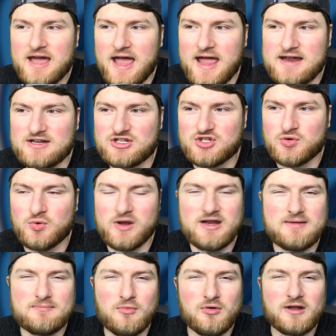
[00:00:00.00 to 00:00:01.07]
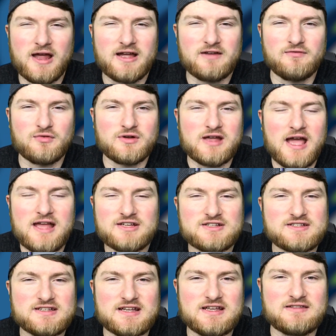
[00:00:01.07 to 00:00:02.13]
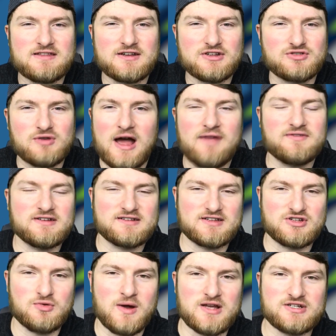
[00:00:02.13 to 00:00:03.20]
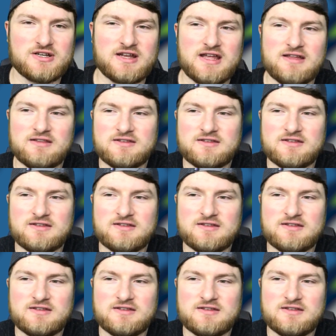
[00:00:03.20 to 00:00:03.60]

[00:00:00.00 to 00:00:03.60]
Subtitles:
and to treat it more like a free agency than a drafting situation.